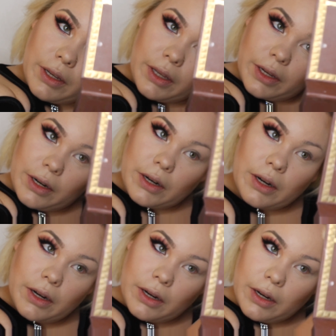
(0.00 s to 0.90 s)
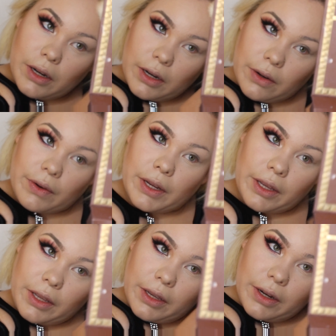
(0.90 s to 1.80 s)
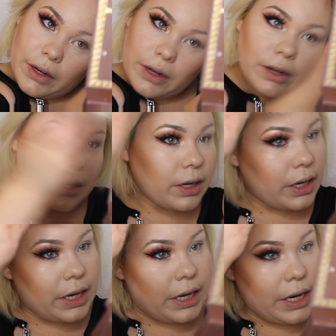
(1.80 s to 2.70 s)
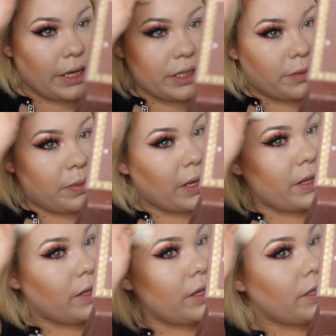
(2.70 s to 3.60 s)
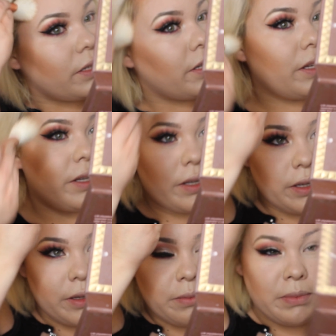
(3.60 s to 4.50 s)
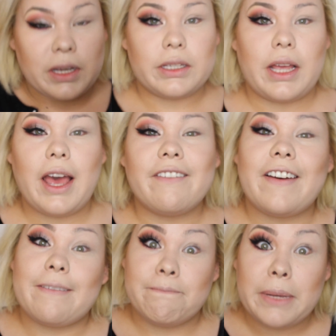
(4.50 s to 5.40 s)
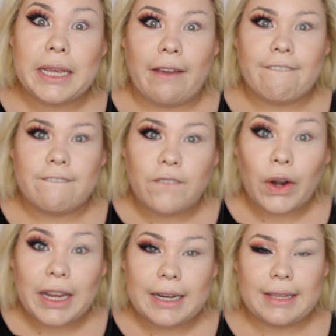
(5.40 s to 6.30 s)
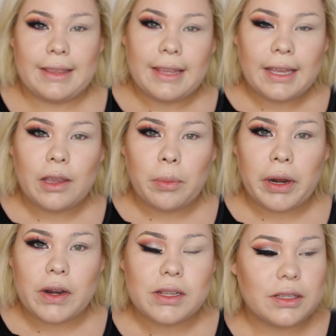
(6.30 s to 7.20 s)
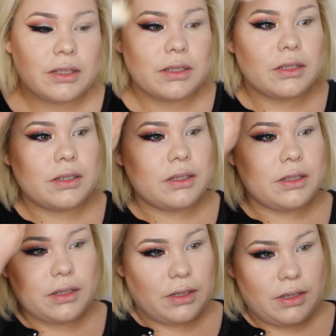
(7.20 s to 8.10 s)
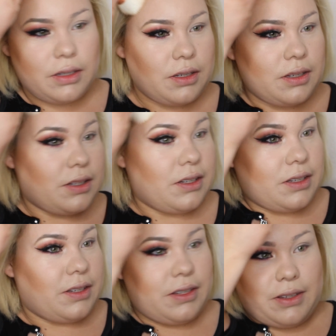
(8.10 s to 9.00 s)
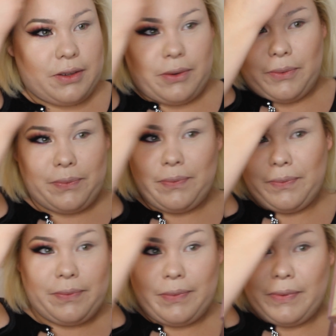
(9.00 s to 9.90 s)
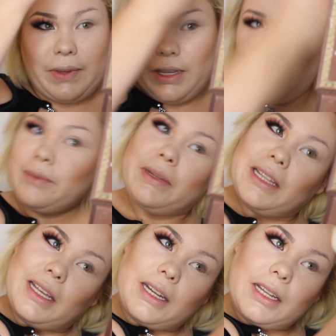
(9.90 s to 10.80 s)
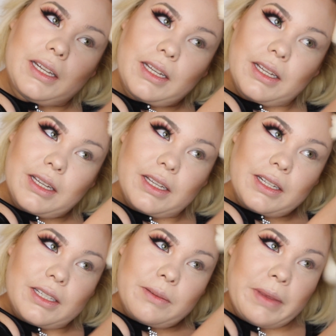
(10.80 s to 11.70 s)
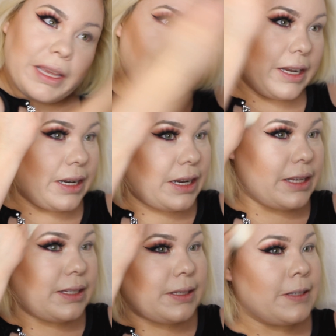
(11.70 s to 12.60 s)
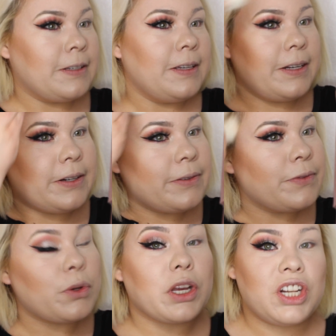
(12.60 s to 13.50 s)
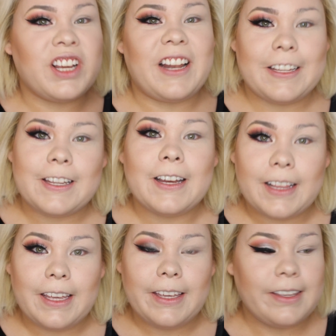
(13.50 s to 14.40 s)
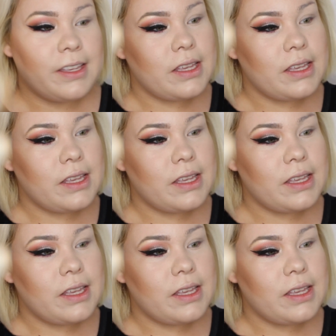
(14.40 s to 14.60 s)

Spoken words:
here and right here, and I just blend this because I have a big forehead. Thank you, parents. So I just blend that in to make it less, you know, so I can look less ugly